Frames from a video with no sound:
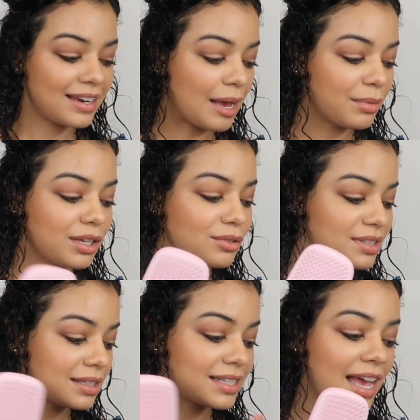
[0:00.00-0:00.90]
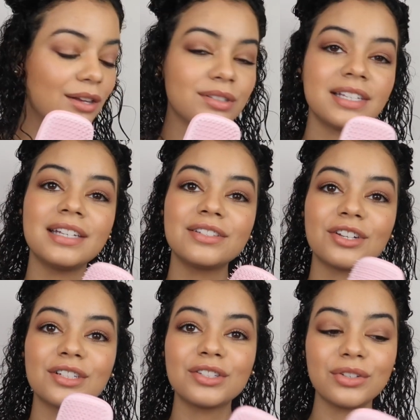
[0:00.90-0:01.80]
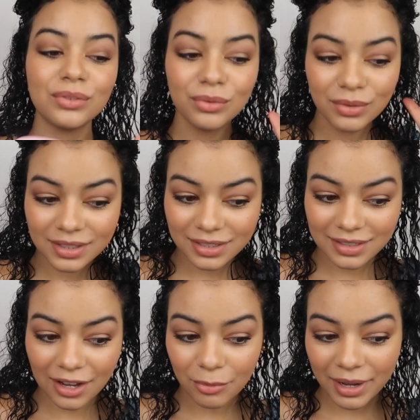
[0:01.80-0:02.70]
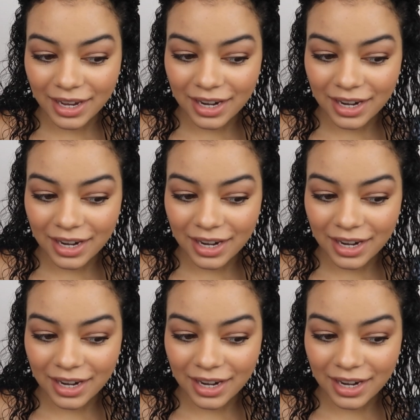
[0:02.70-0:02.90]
Now I'm going to use the Tangle Teezer to style my